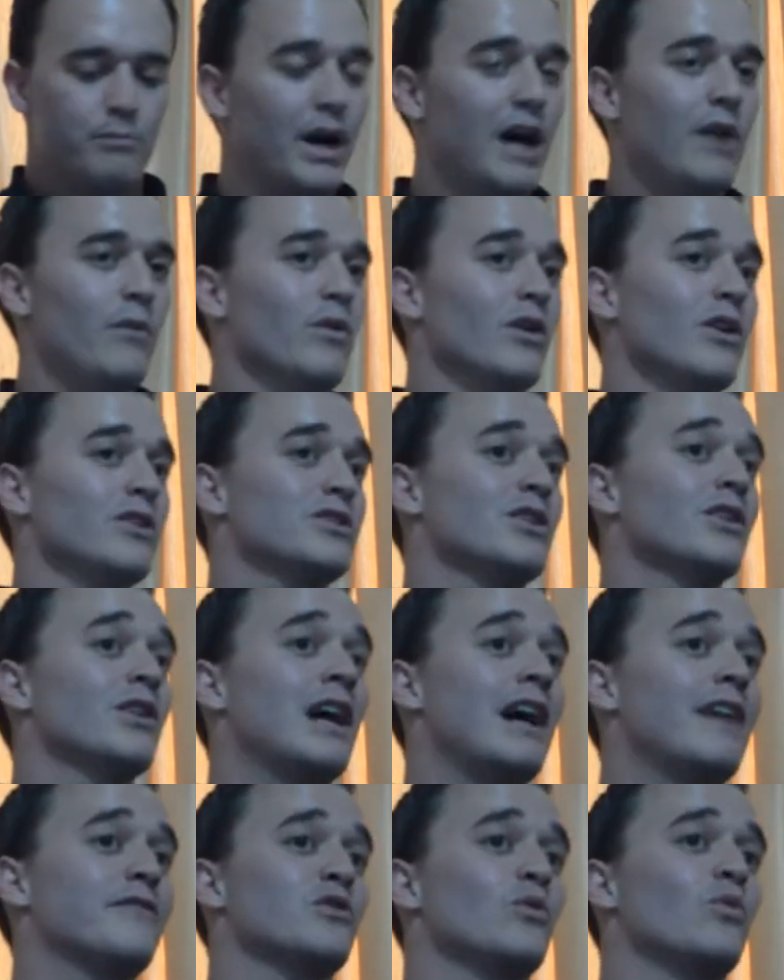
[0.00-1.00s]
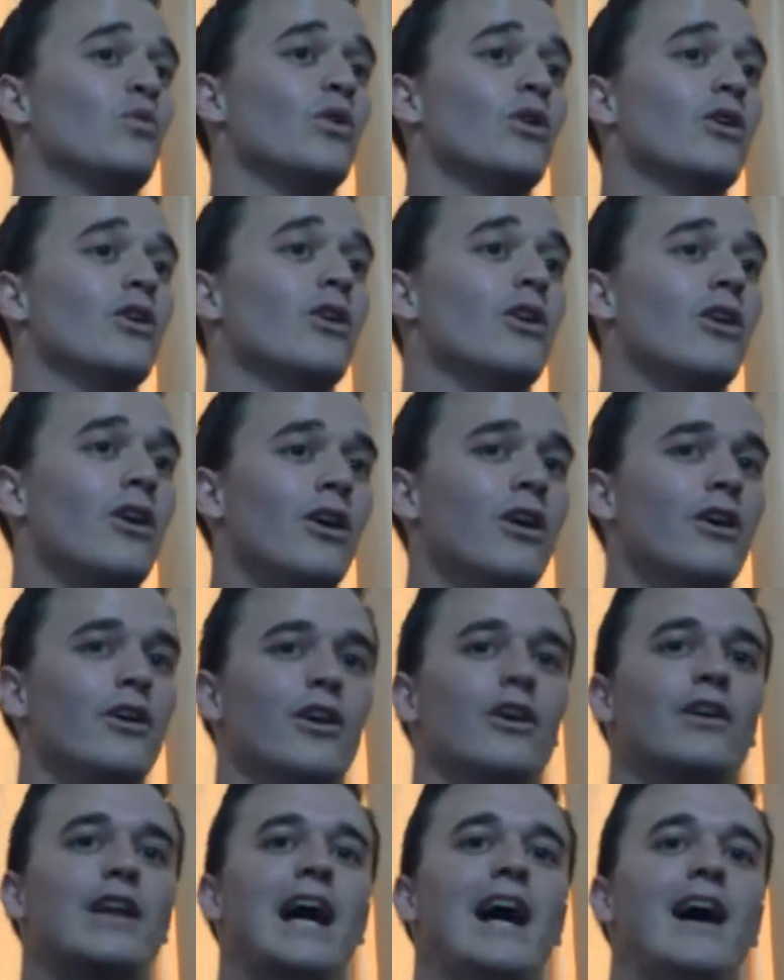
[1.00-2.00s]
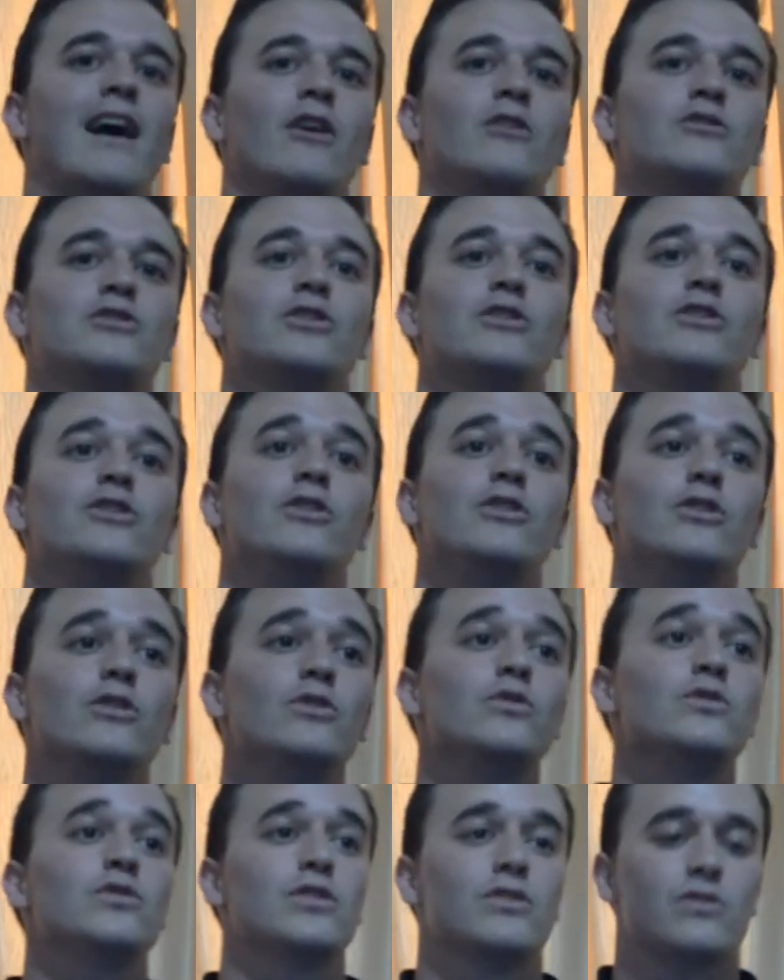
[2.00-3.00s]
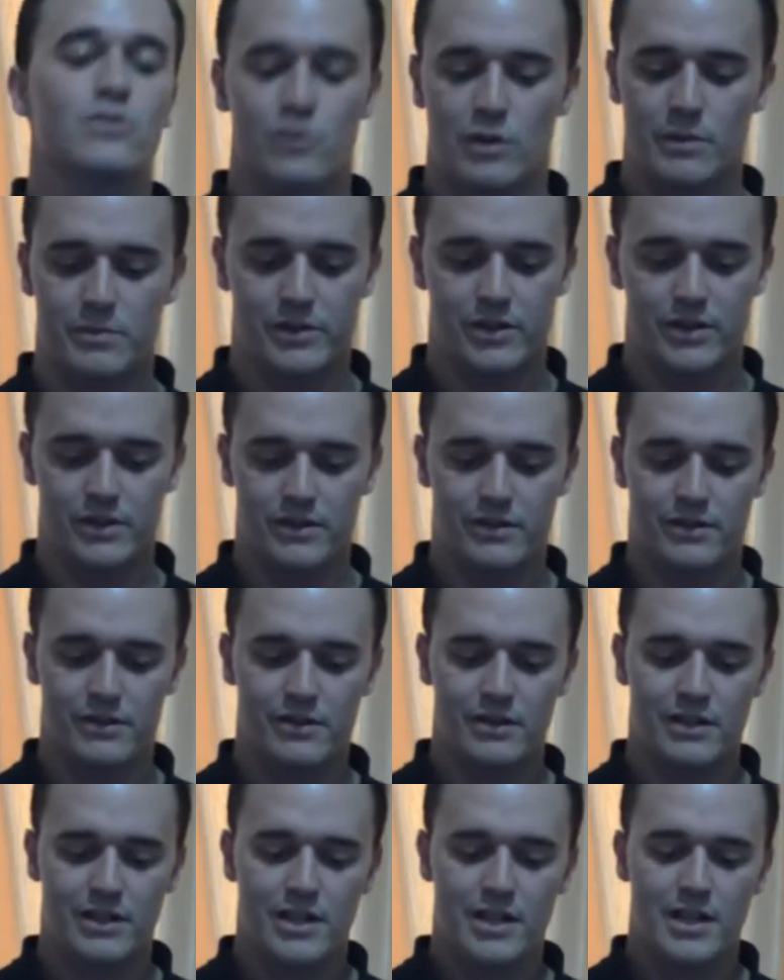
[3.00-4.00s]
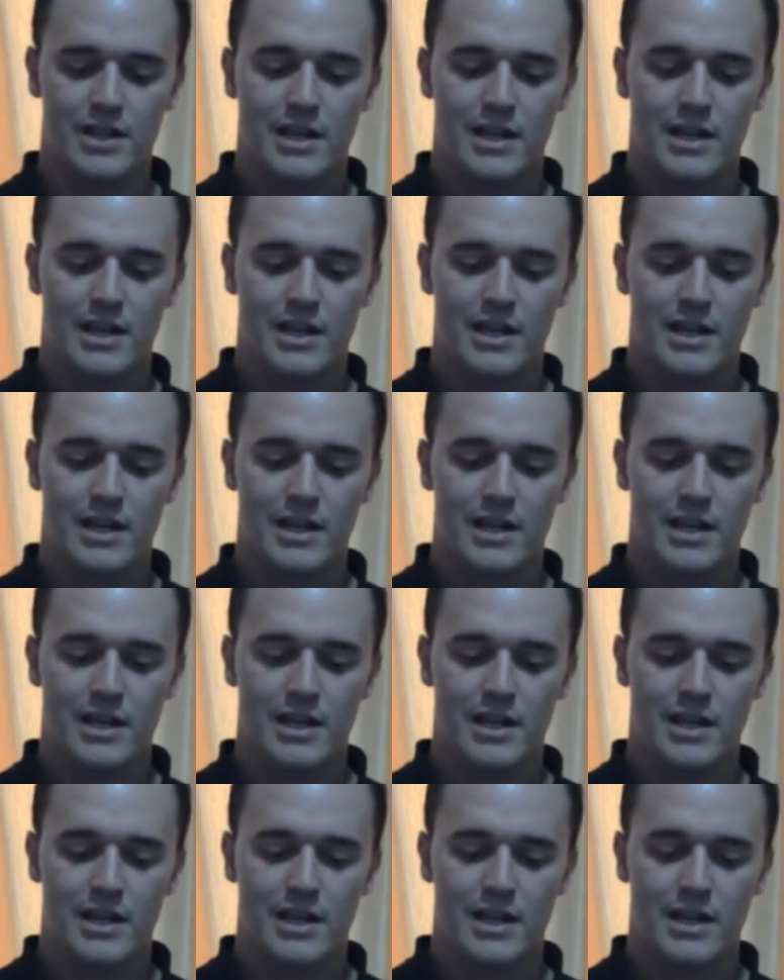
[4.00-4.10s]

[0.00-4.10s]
But we're also going to have to work hard on how to use the scriptures. Yeah.